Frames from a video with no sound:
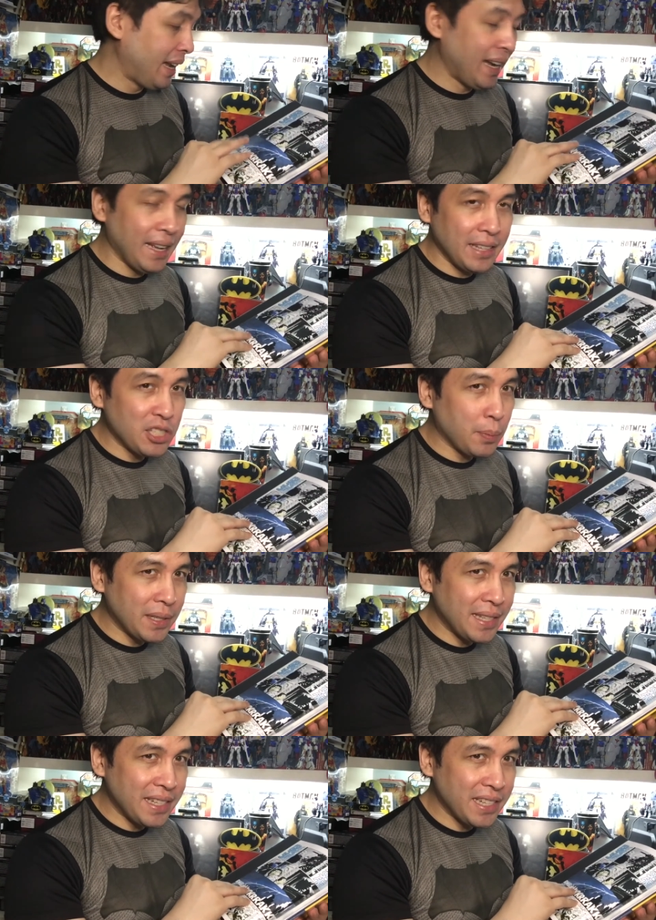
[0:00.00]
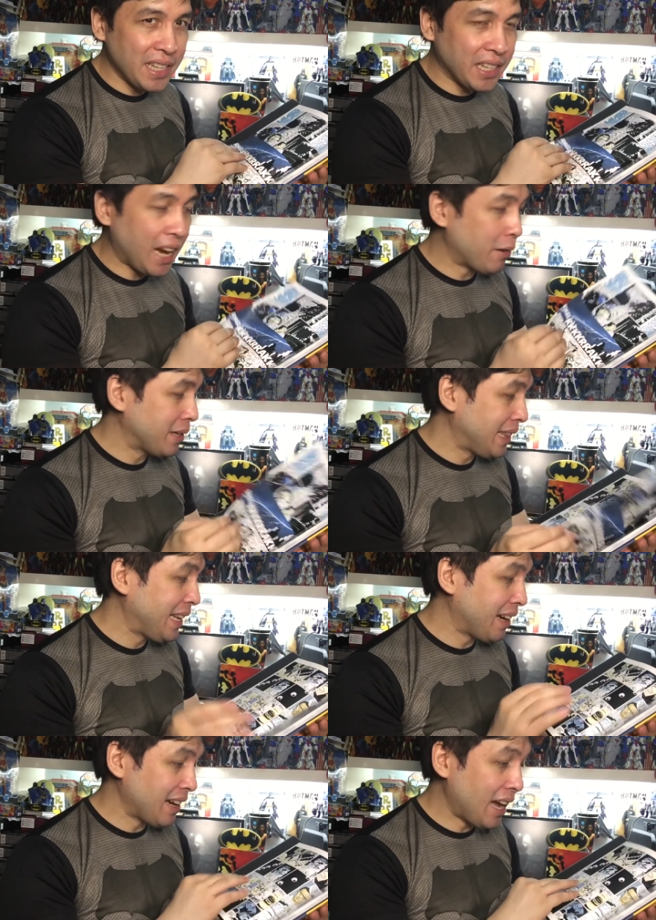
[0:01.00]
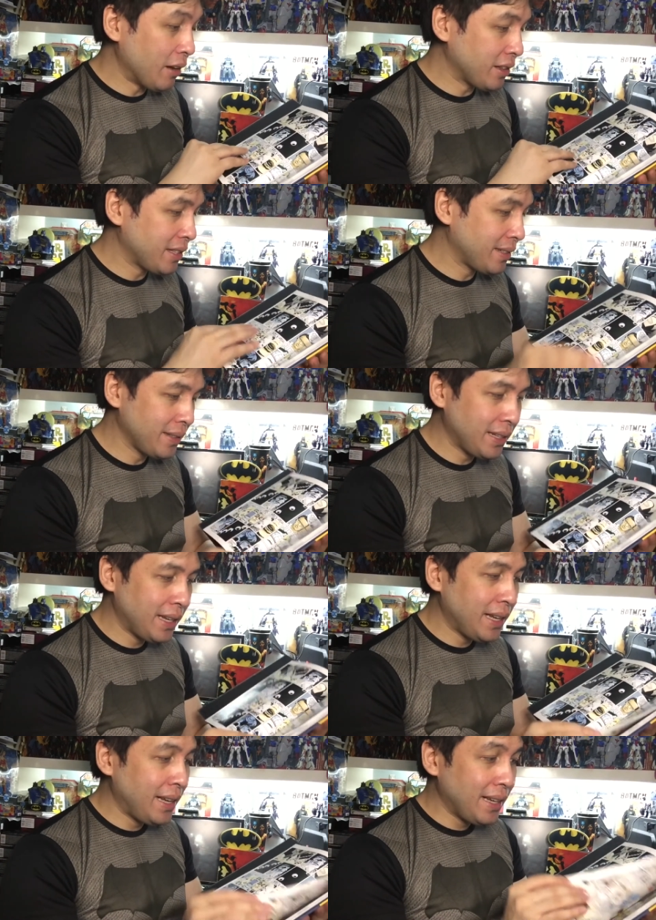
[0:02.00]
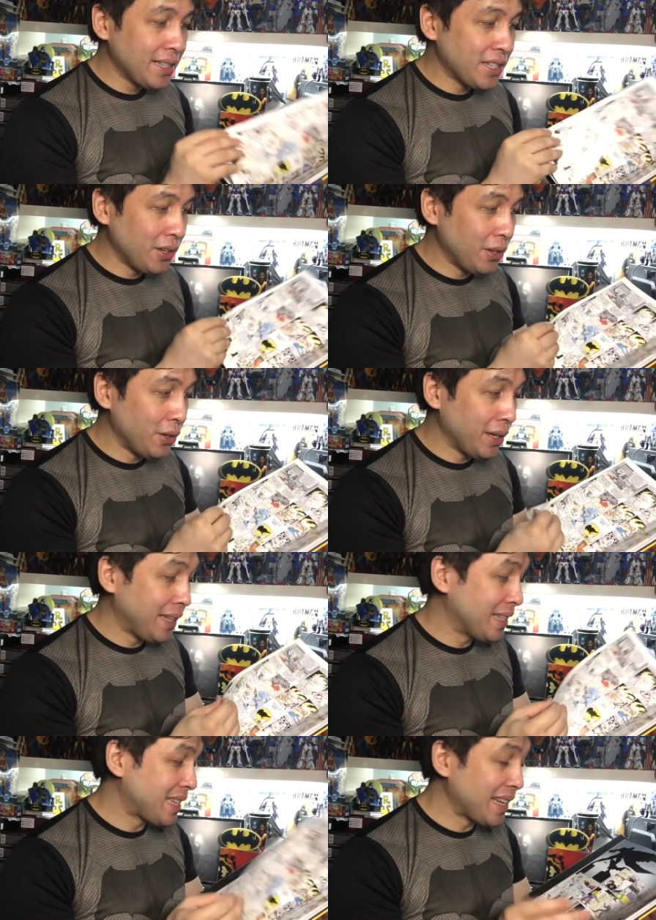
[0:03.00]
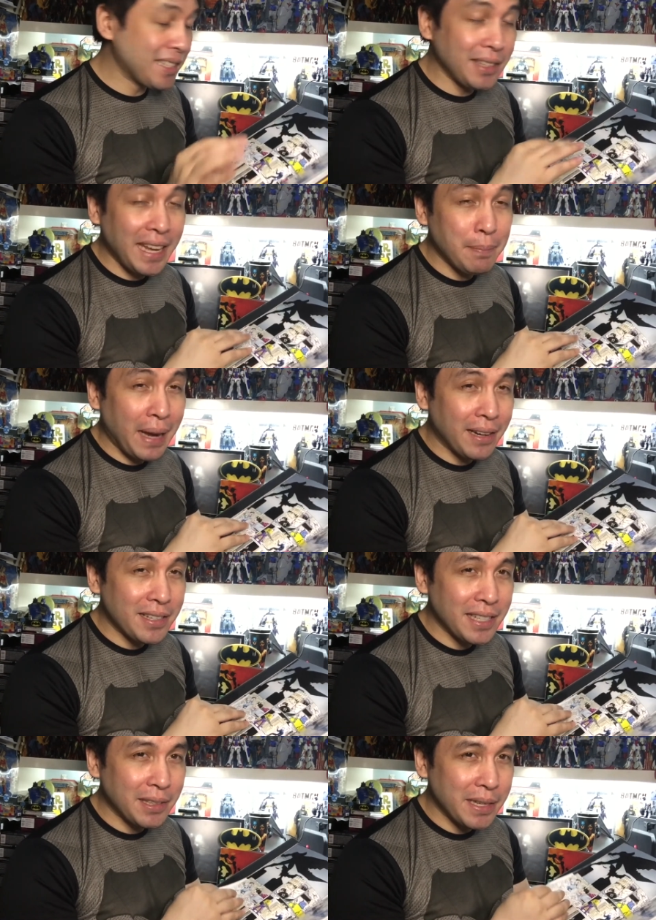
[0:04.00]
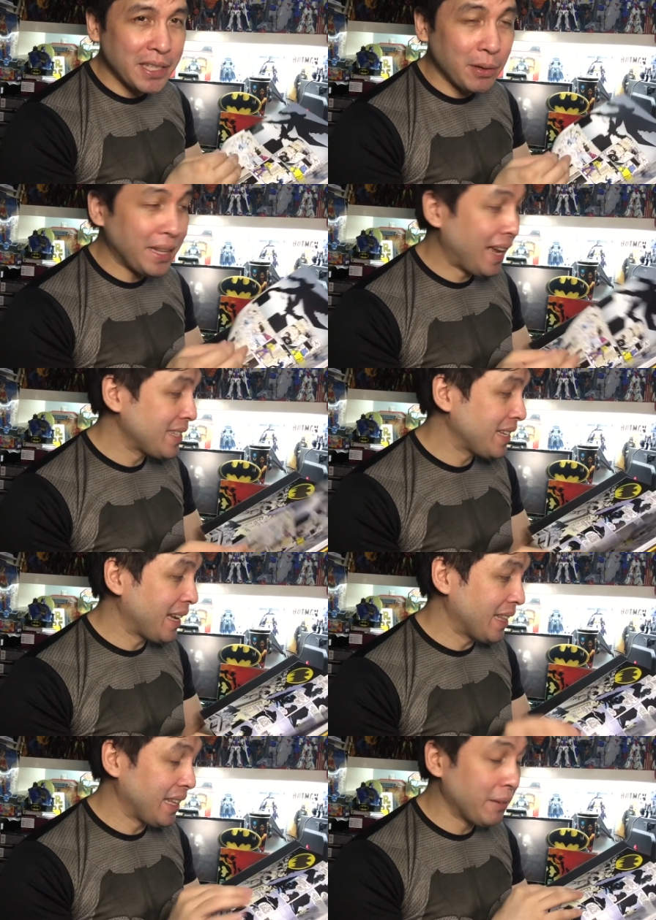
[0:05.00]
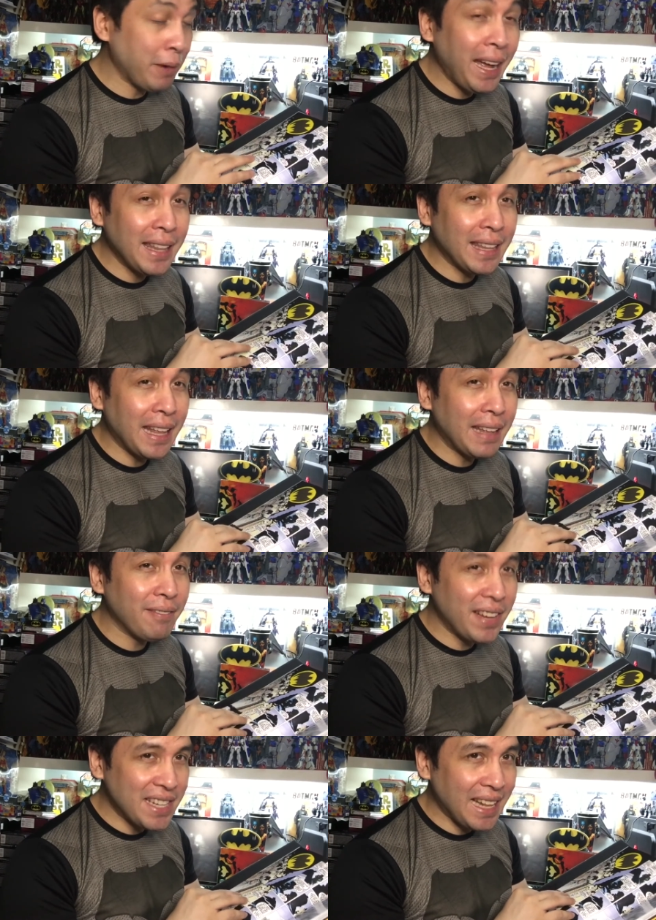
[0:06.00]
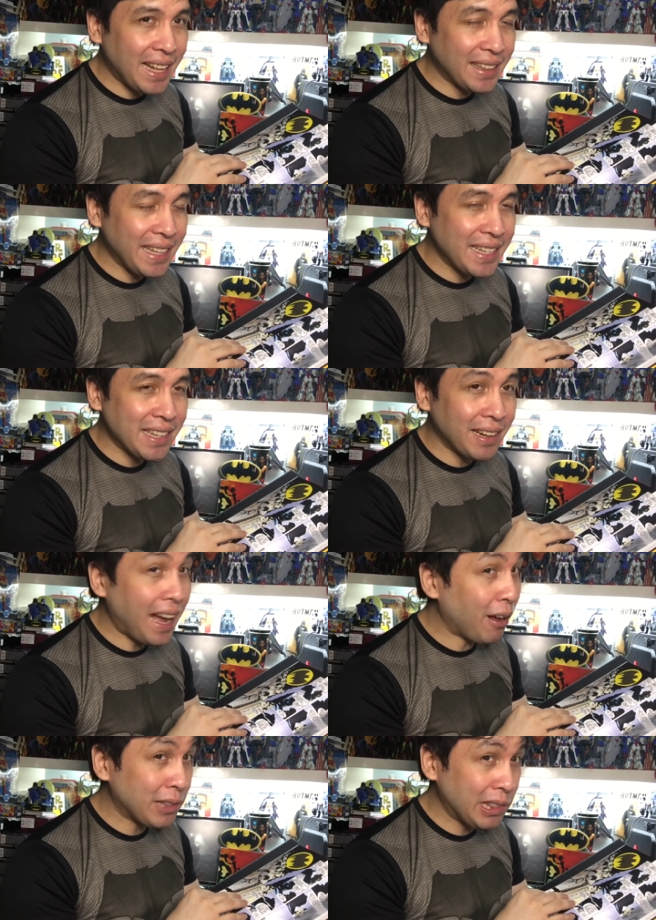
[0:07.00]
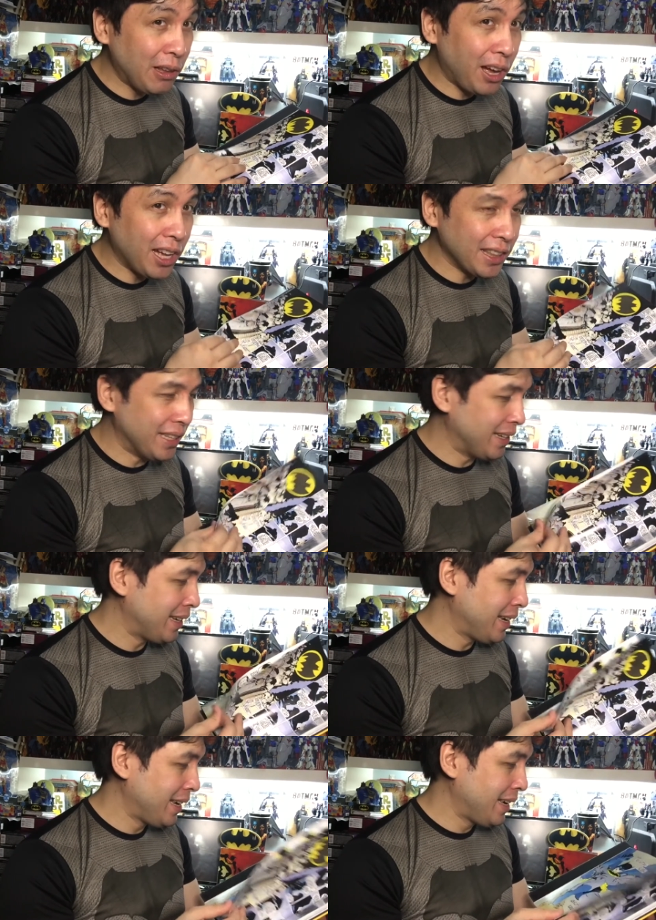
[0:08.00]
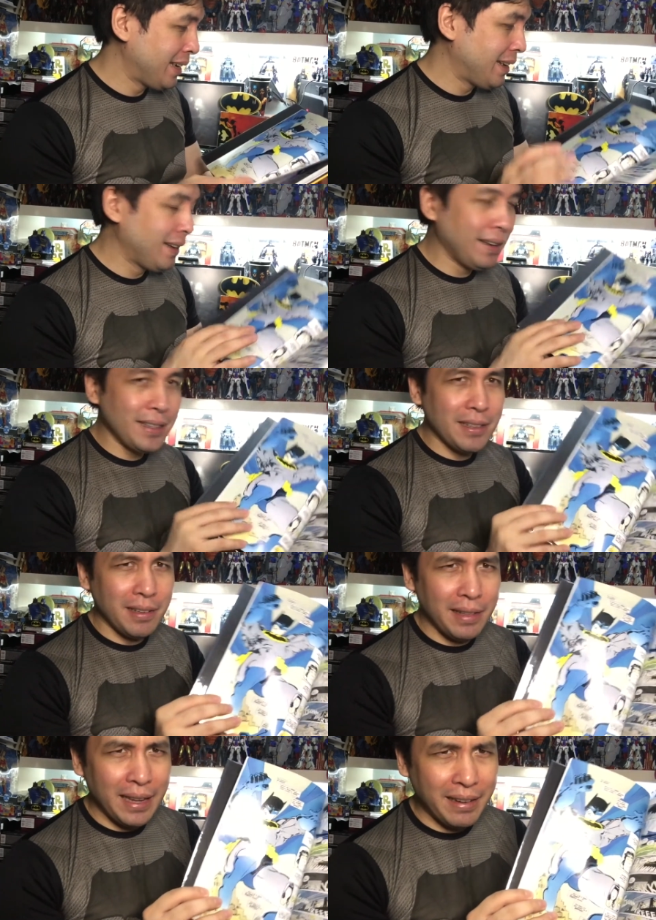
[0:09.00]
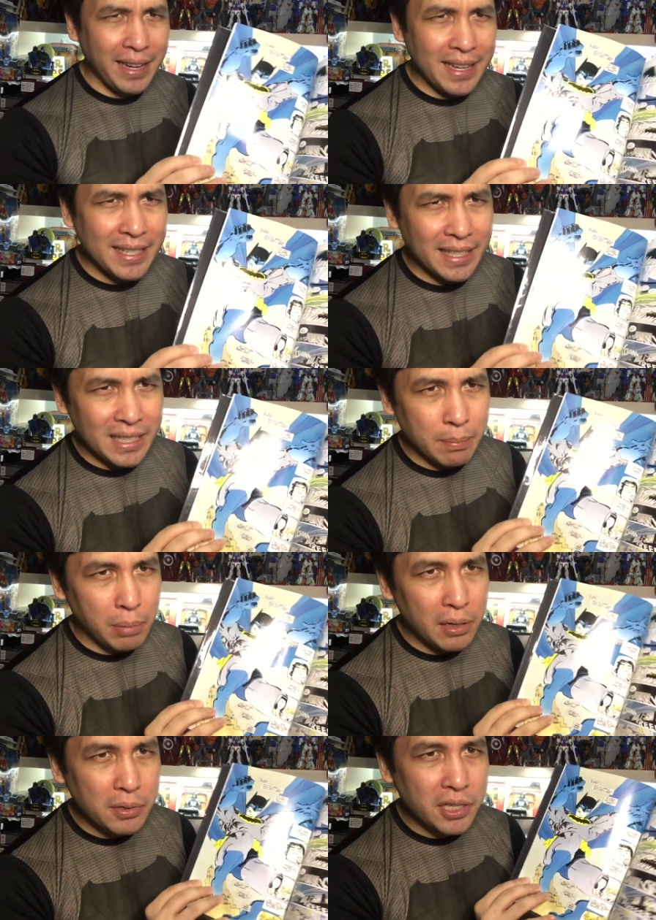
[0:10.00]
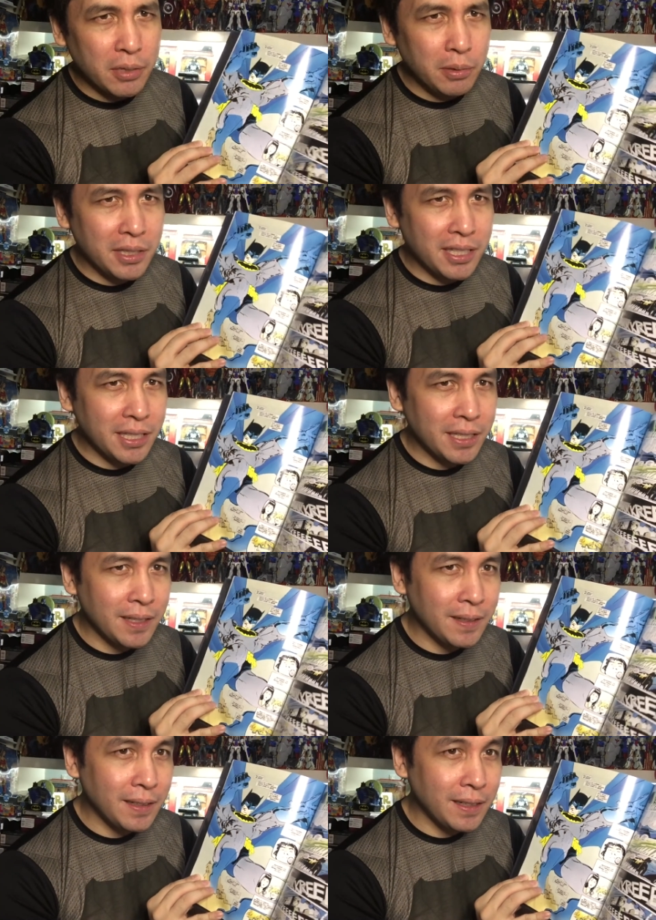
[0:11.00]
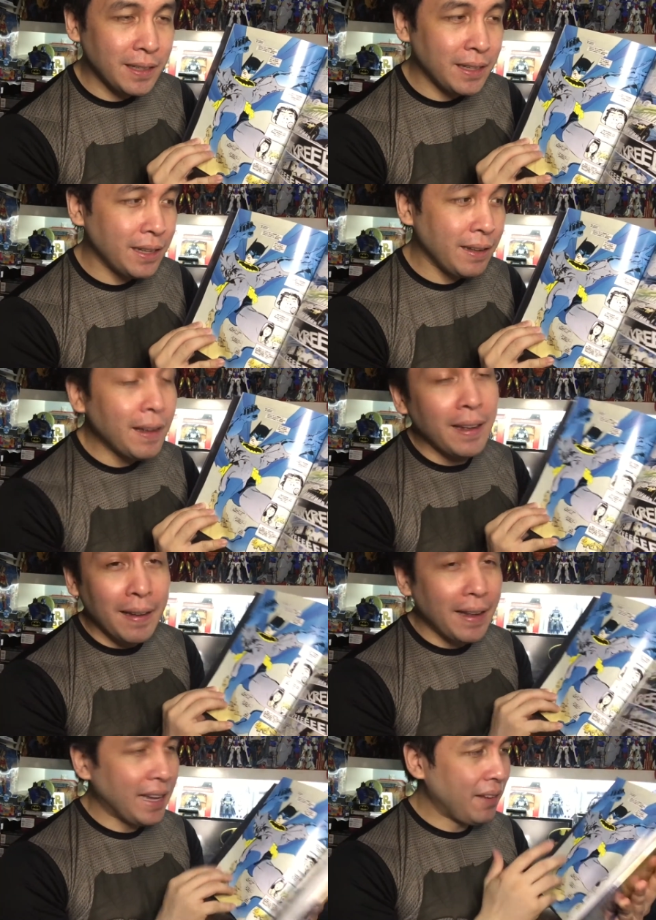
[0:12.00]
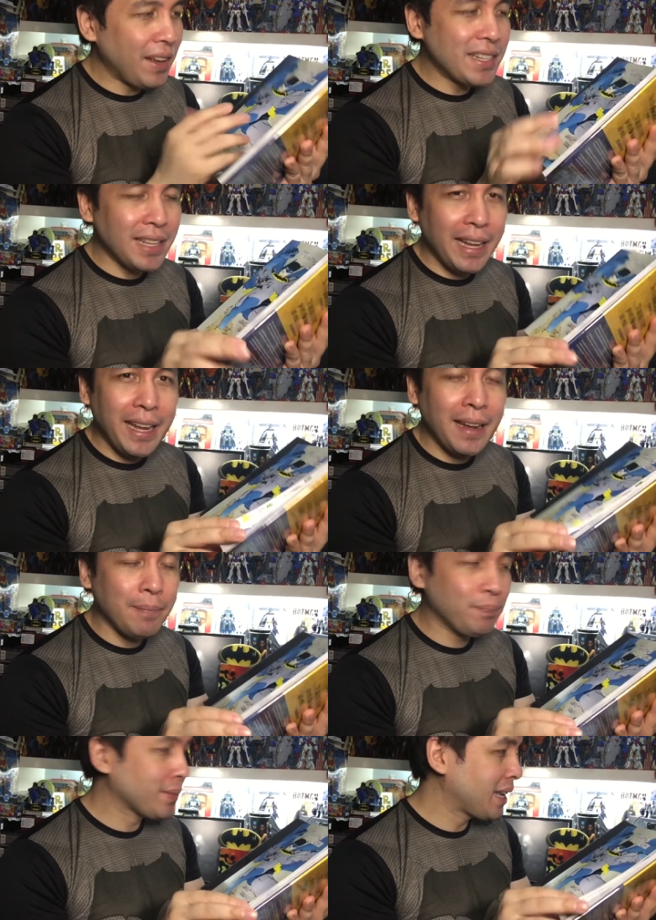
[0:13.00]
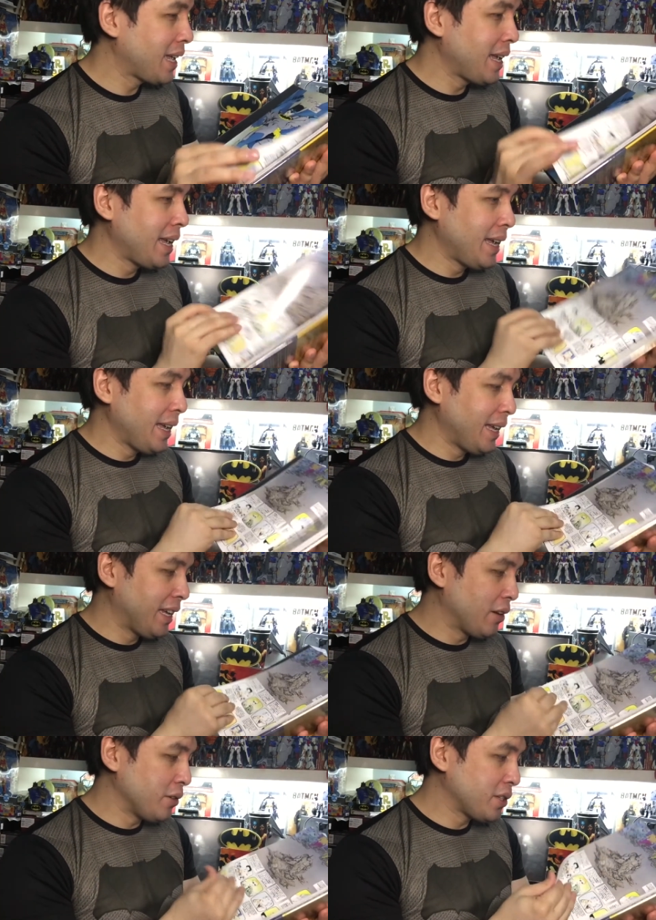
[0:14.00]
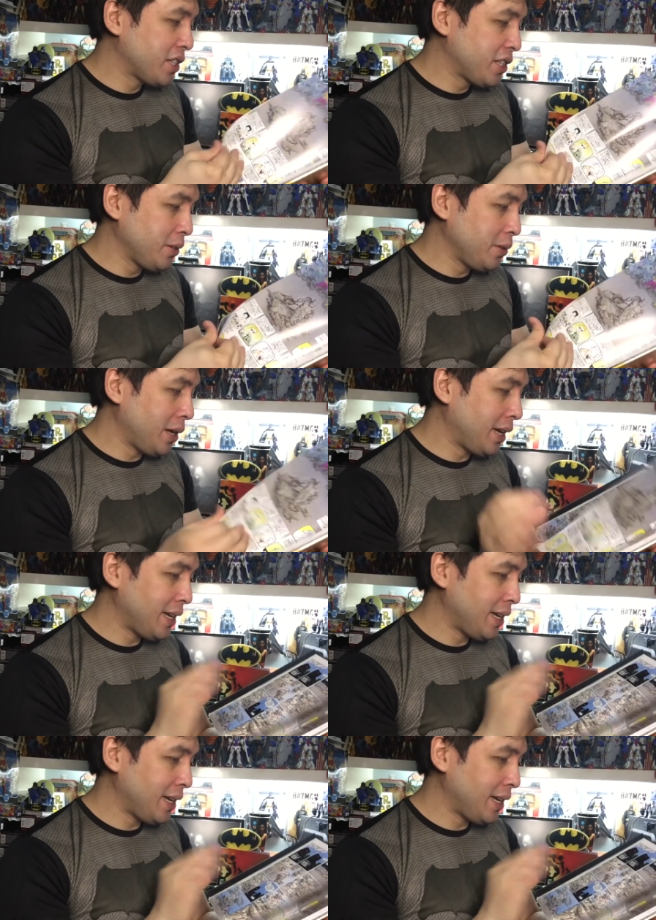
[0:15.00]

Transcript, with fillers: and the superstitious and cowardly are out. So he decides to take matters into his own hands again when vigilantes are outlawed. So there he is in his blue suit. And eventually, he goes to